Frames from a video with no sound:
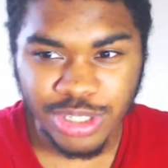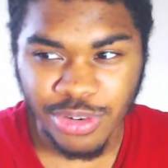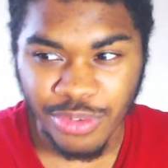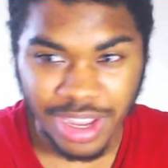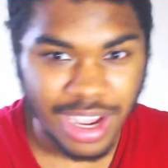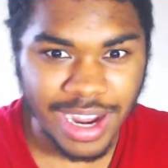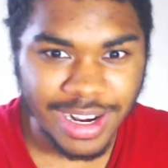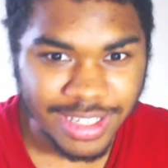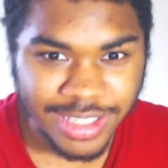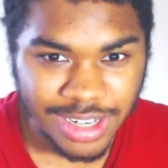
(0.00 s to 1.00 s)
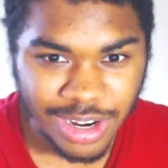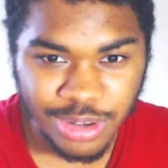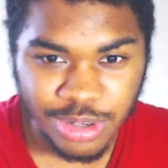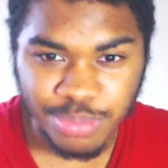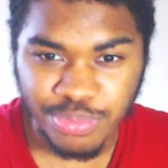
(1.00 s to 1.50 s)
regardless,
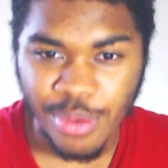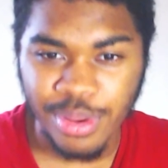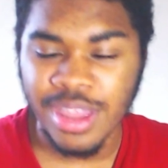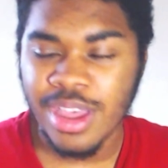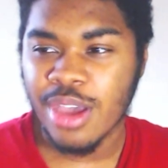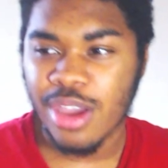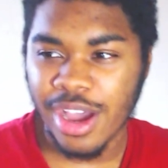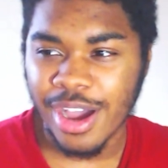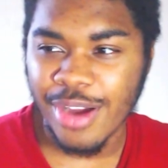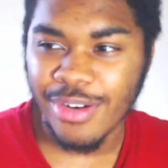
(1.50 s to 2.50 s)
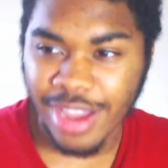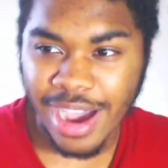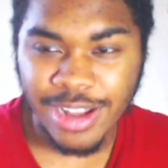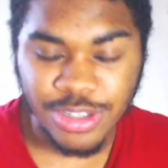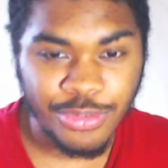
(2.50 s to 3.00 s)
probably
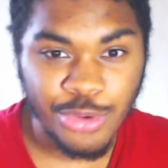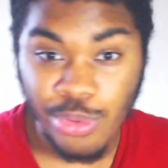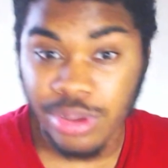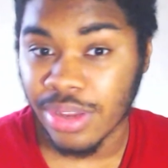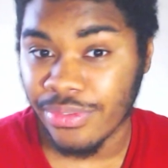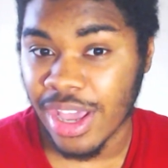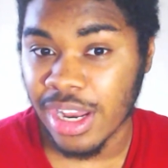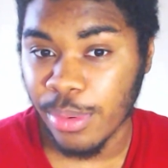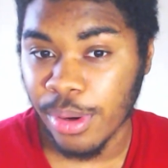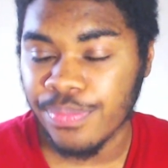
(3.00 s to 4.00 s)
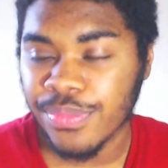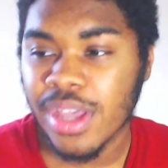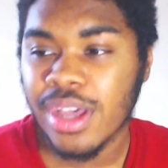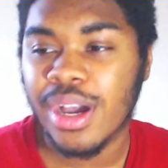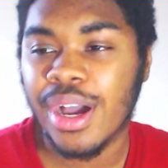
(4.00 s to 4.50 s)
regardless of who was available.
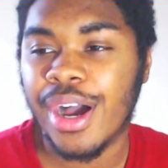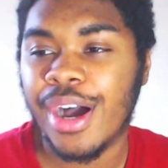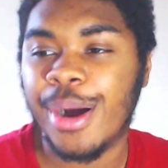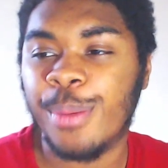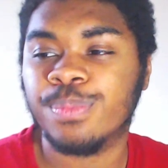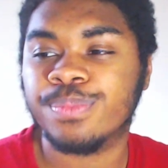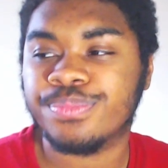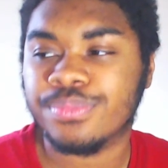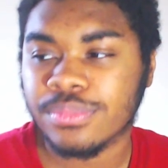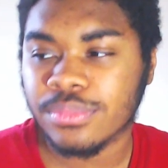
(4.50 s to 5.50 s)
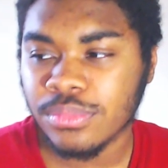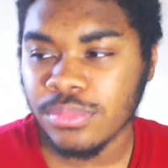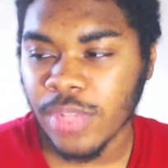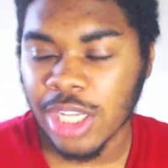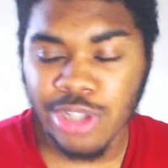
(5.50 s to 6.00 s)

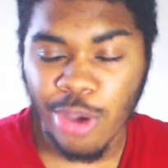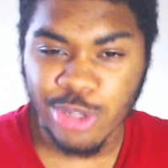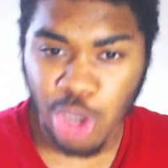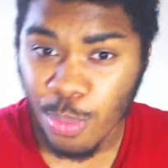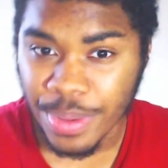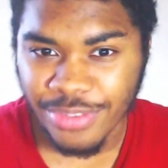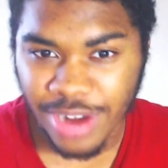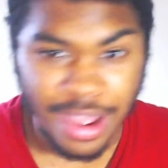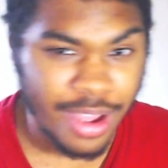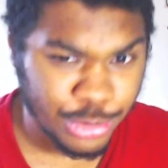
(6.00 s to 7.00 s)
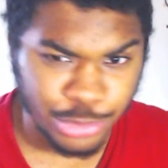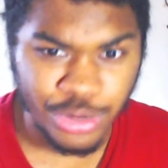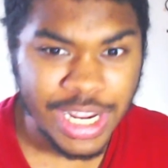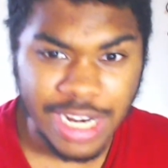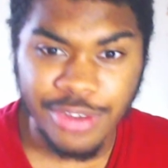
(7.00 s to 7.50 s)
So I was hoping for that. I was
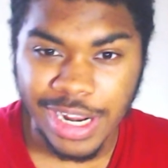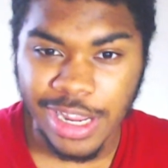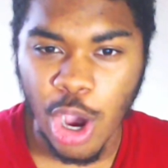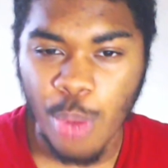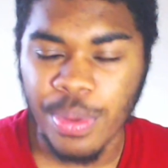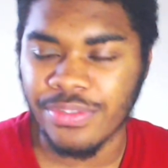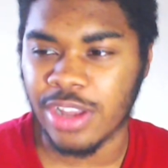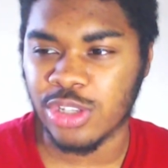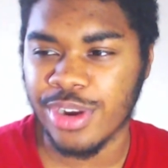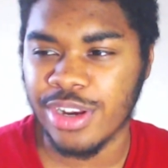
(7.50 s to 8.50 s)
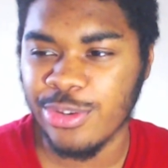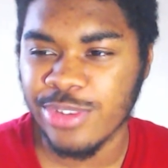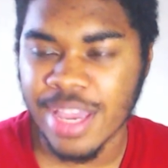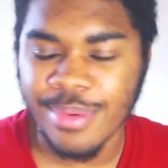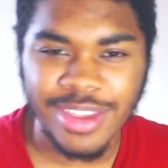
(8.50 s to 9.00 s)
really, really hoping for that. So when the
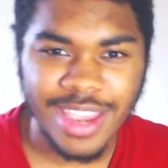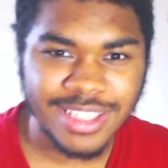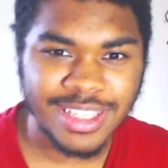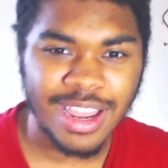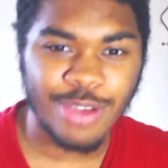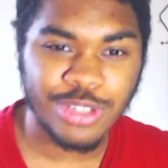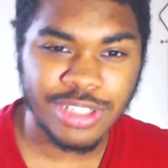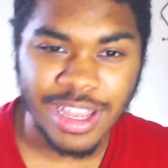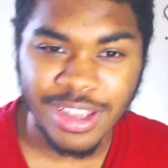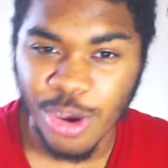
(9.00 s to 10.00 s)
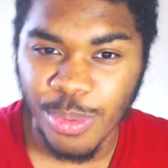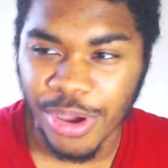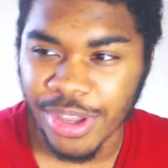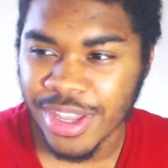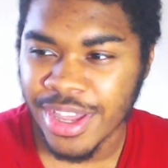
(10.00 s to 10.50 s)
news came out yesterday, I was just like, oh
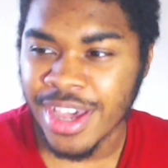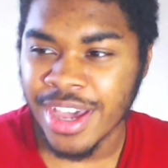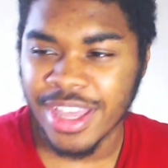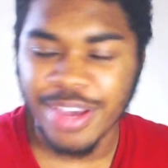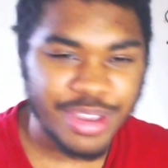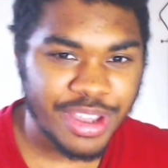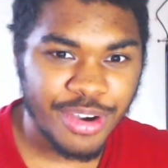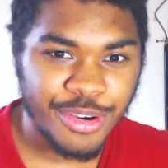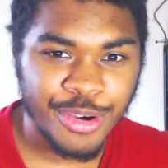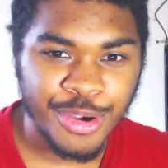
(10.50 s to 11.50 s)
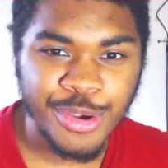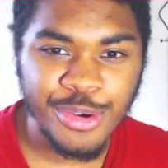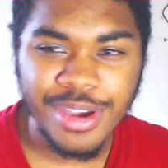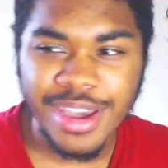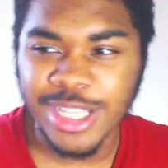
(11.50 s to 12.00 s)
boy, here we go.
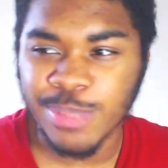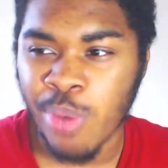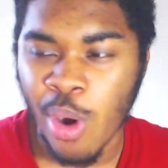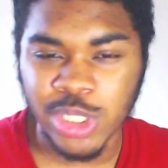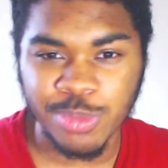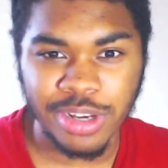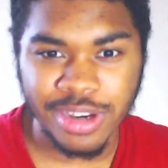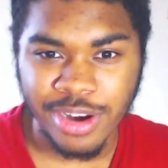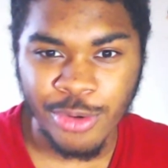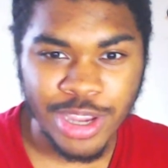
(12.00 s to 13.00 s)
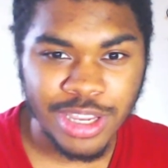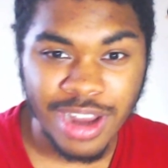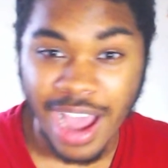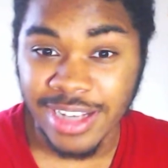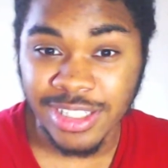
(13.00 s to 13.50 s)
Who is possible? And
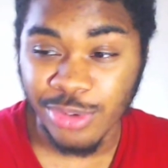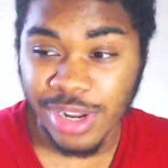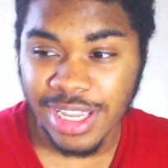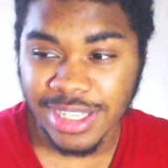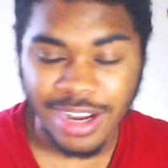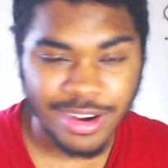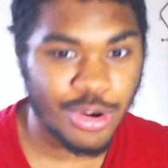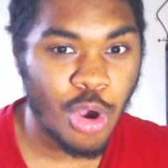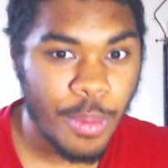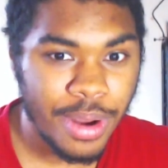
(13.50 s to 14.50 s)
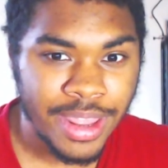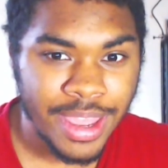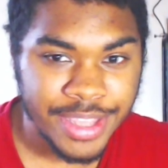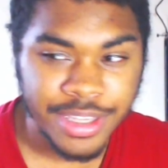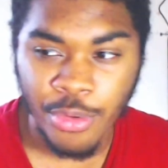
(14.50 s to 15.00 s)
the answer really is that
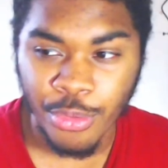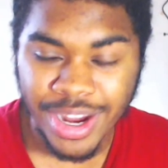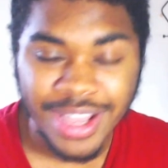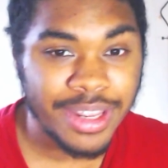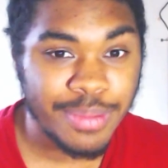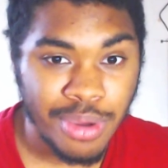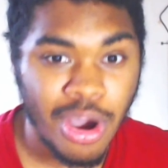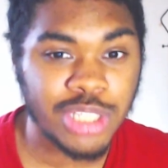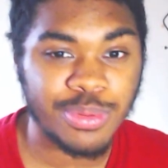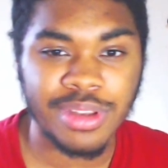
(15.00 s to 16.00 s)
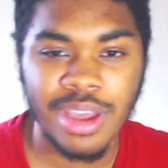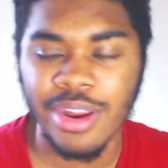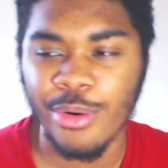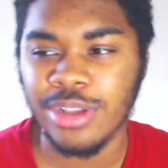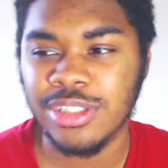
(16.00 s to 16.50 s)
nobody is really possible. Now,
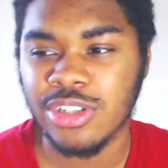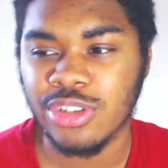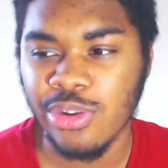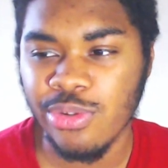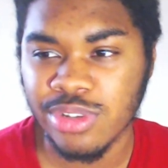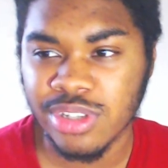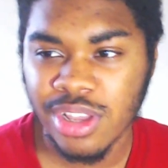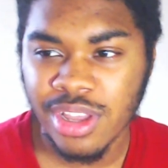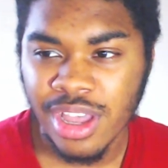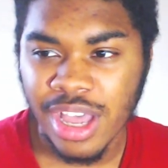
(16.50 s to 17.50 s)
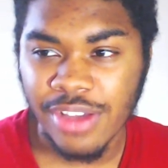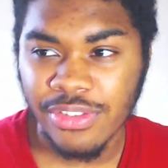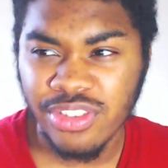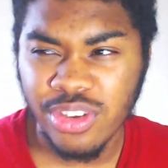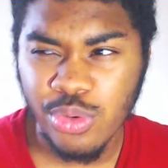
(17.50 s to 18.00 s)
there was this news a
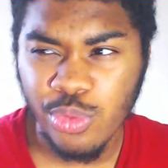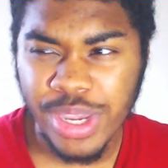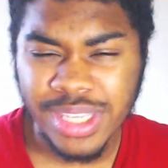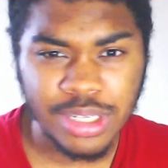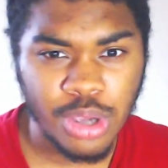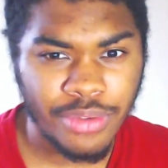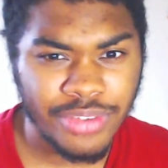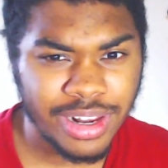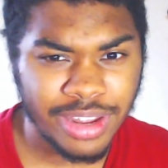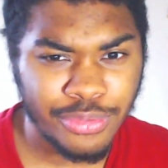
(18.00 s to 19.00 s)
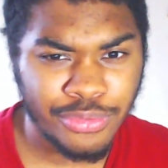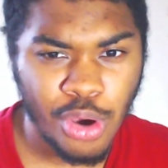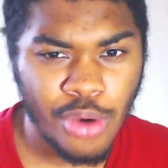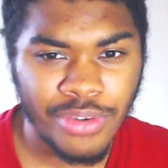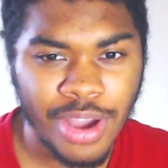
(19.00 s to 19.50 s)
few weeks ago, I think like
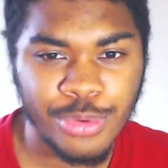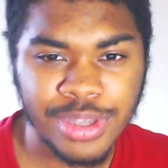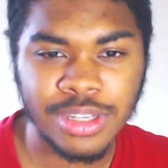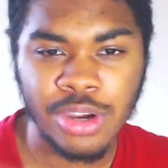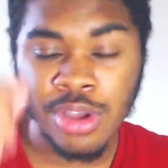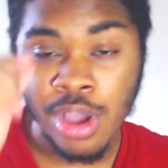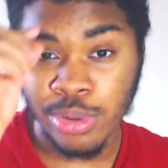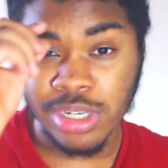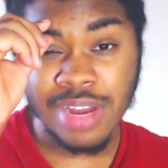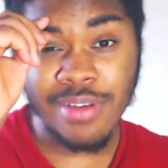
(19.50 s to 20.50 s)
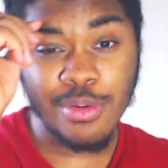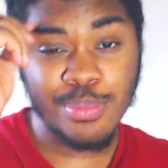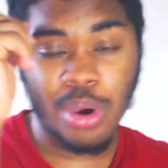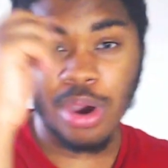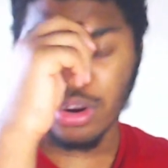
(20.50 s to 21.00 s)
4 or 5 weeks ago, which I never
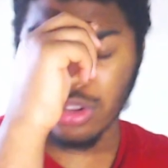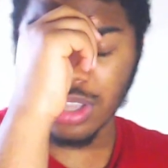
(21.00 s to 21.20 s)
reported on, because I